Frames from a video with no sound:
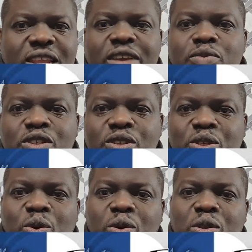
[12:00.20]
like we
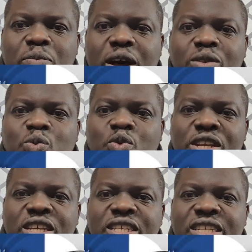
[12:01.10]
just talked about,
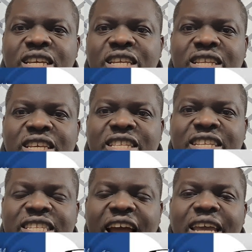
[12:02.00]
winning in the
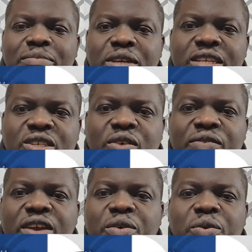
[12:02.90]
dying minutes of
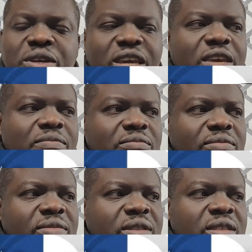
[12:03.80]
their own
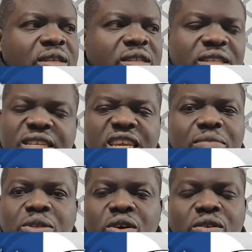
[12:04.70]
game. This
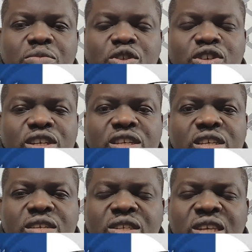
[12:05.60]
game's going to be
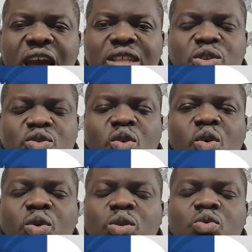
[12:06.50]
tricky. It's hard to
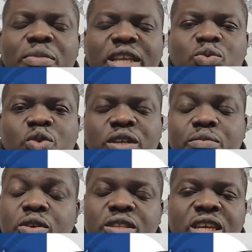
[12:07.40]
call who might win,
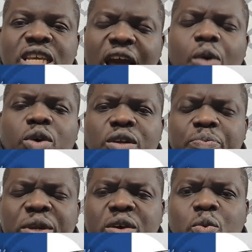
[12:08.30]
but I want to
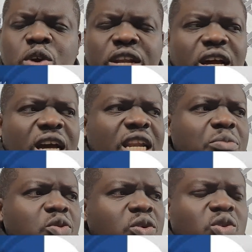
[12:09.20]
pick a winner, and
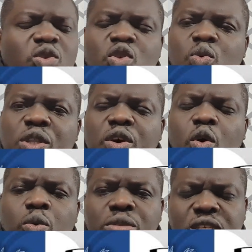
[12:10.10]
I'm going to go with the
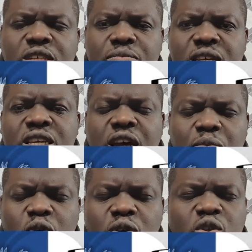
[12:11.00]
home team.
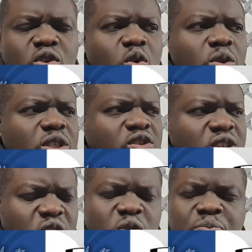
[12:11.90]
I'm going to go with
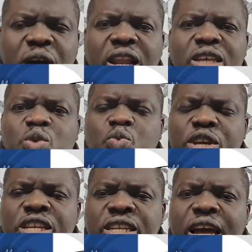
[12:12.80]
Crystal Palace
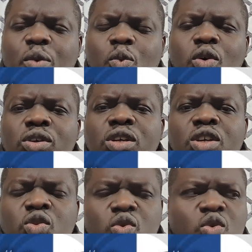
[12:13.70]
winning that
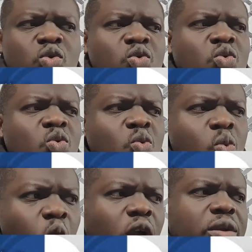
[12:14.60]
one
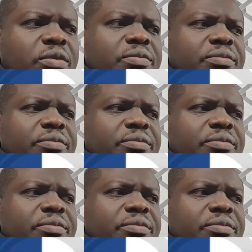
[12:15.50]
2-1.